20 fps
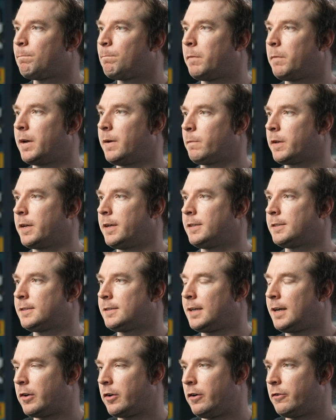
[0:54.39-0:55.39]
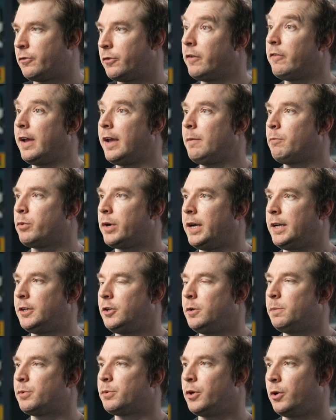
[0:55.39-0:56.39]
but I'm going to start off with a brand
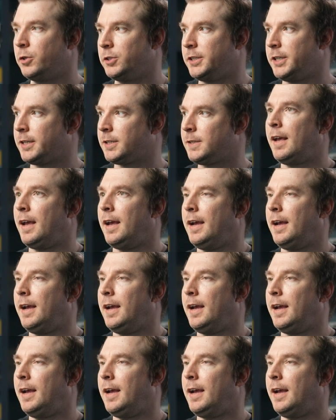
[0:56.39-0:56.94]
new project.